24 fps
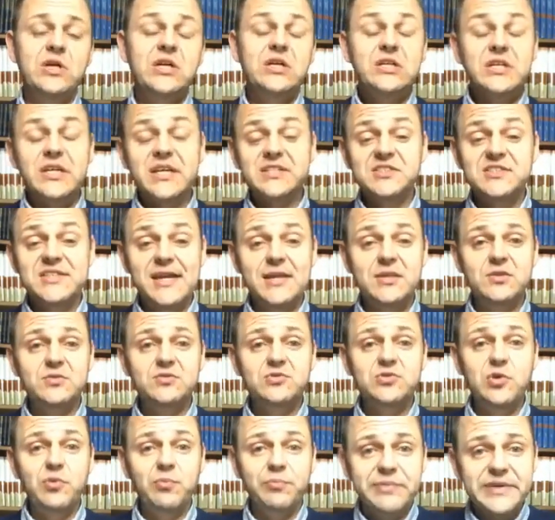continue
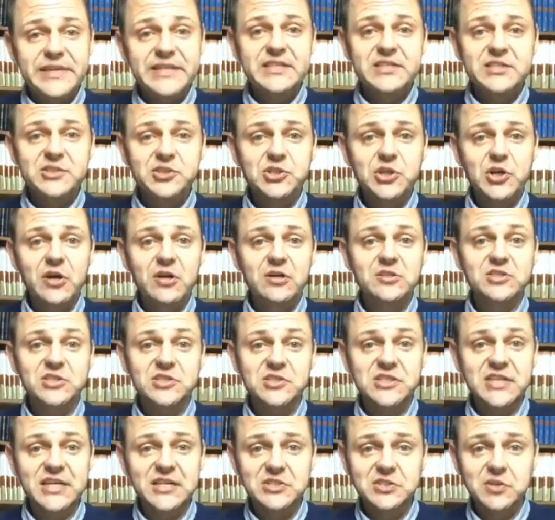to be the church
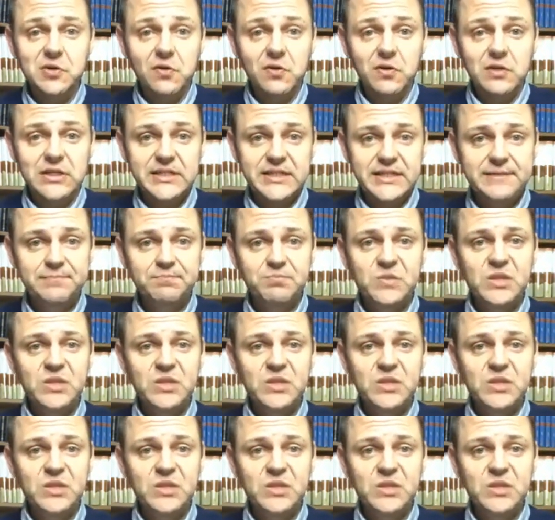digitally